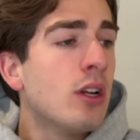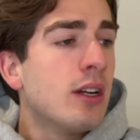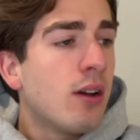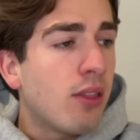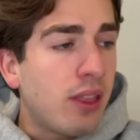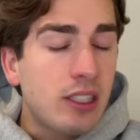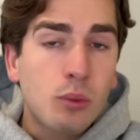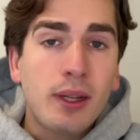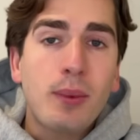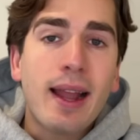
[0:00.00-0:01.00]
this
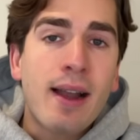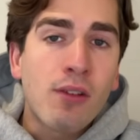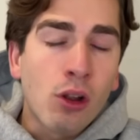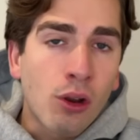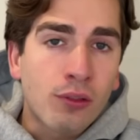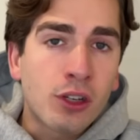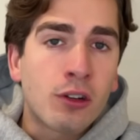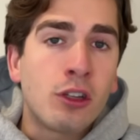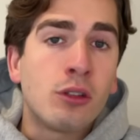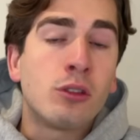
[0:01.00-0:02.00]
week we have a lot of
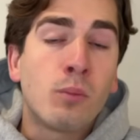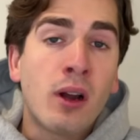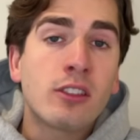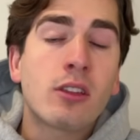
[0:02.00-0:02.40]
Euro news, but the